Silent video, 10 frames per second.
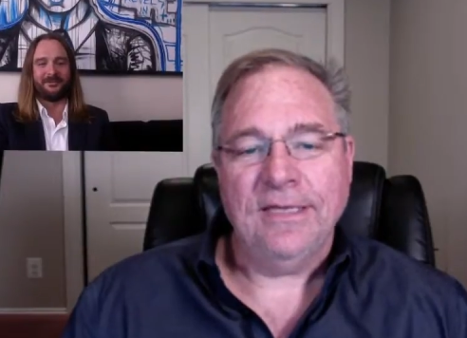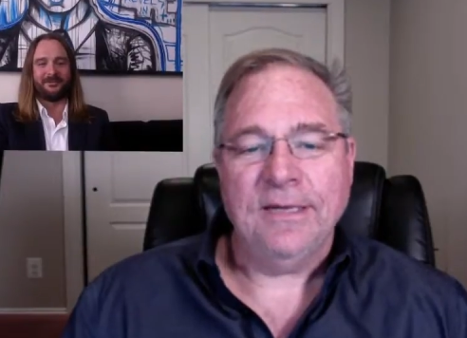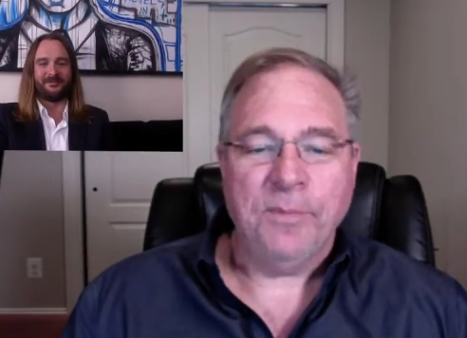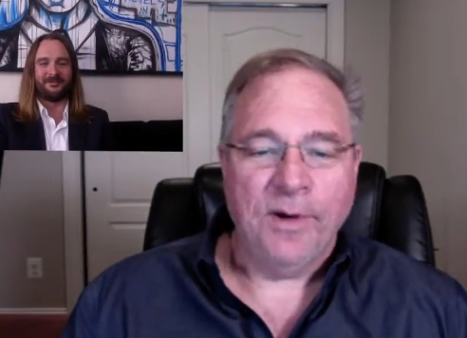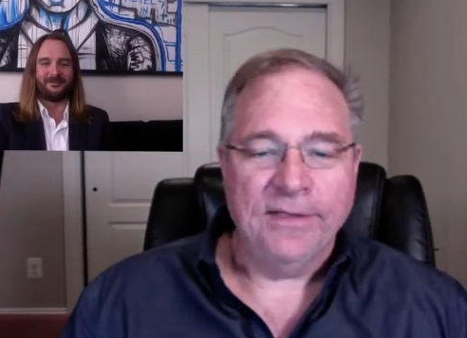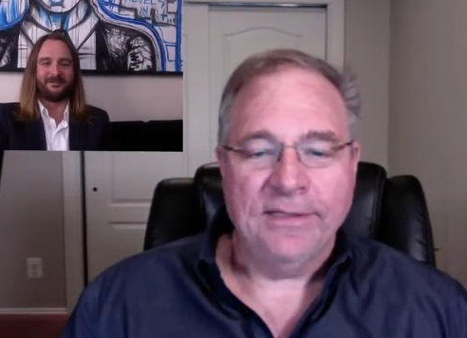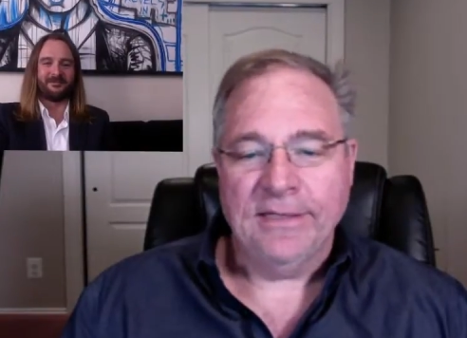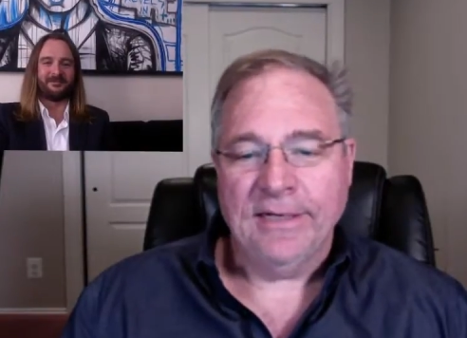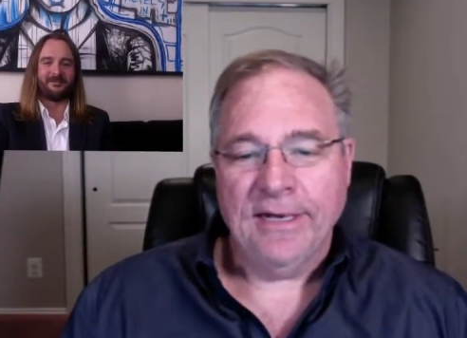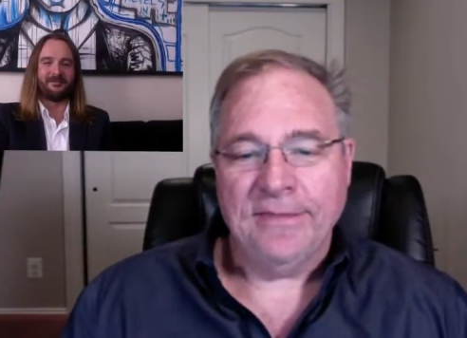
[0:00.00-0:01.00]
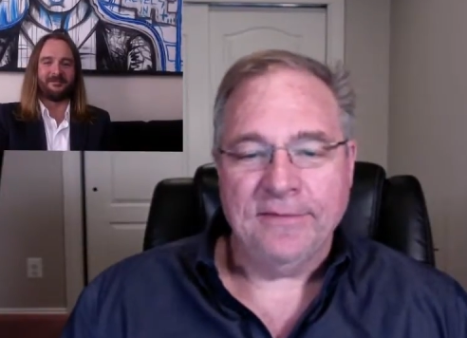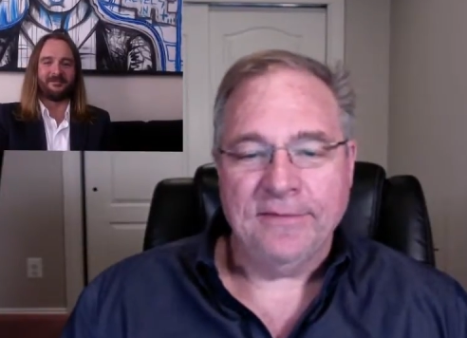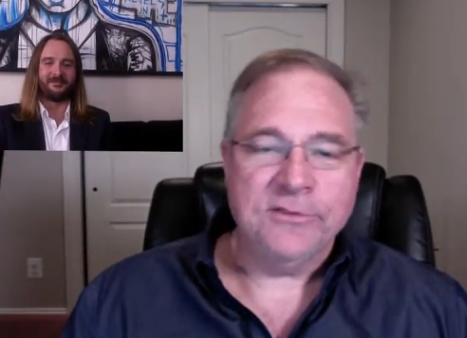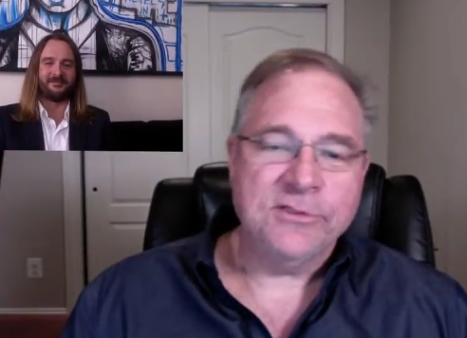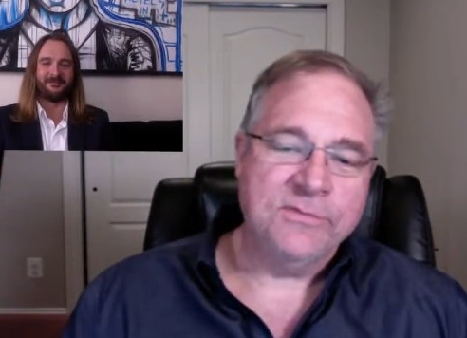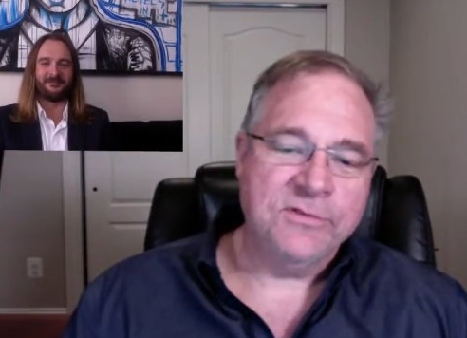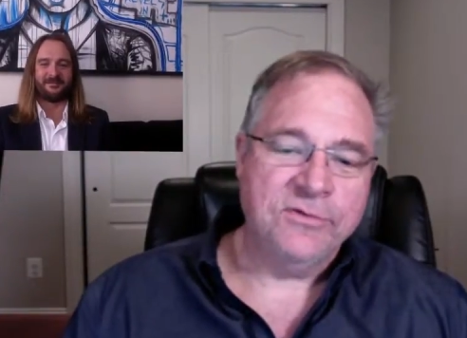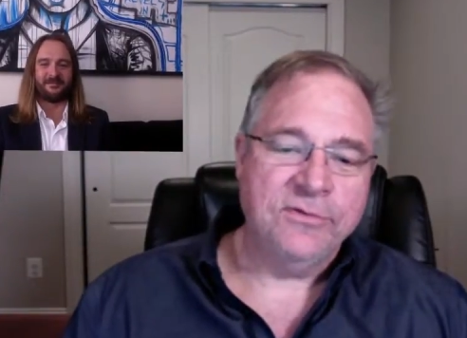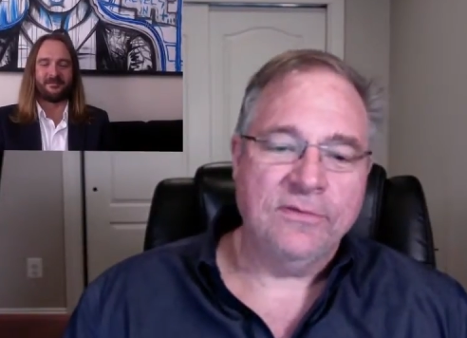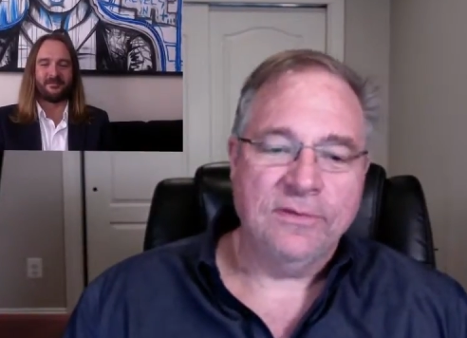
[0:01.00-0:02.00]
Speaker 1: I think partly. I think there's some
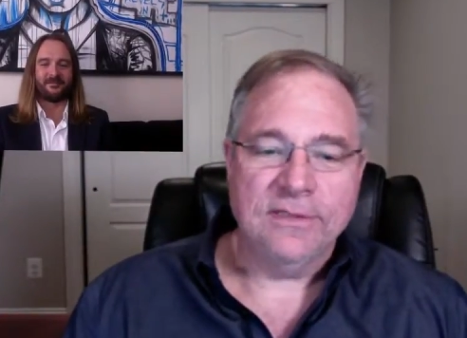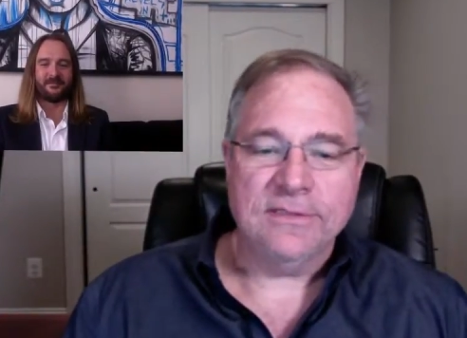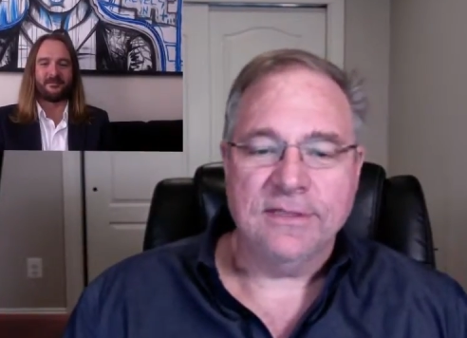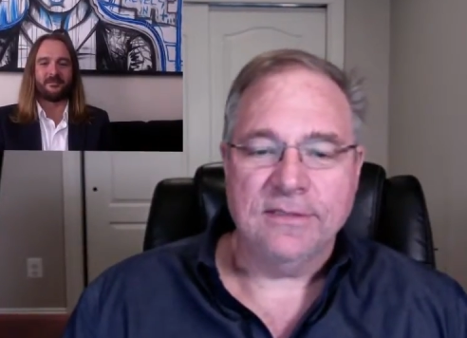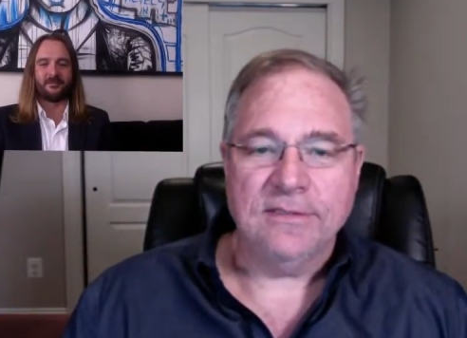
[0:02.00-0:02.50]
truth in this.